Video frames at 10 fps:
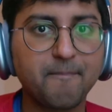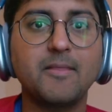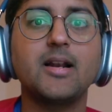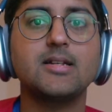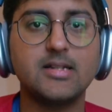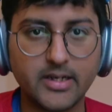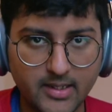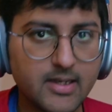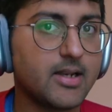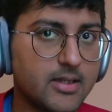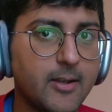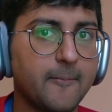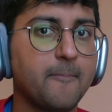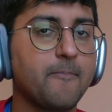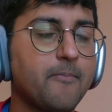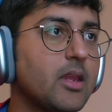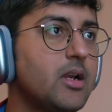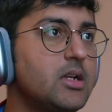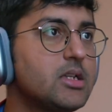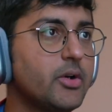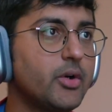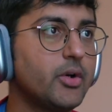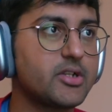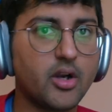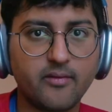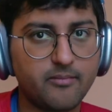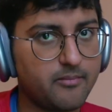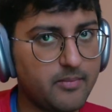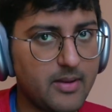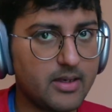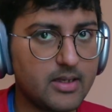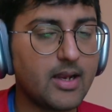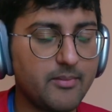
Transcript: That is literally nothing. So it's not anything.